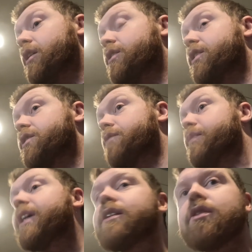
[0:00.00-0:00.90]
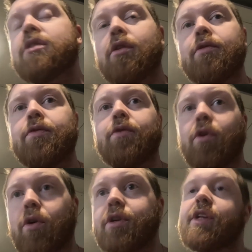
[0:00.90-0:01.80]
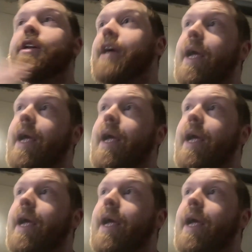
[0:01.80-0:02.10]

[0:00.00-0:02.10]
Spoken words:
16 pieces of, or then